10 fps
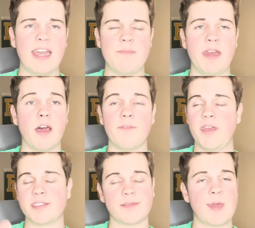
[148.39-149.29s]
depending on if
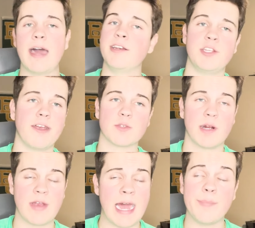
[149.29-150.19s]
he's cut in 2 years,
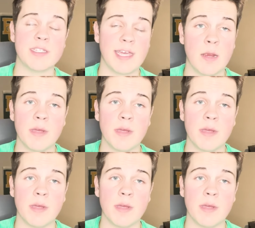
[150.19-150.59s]
whatever happens there.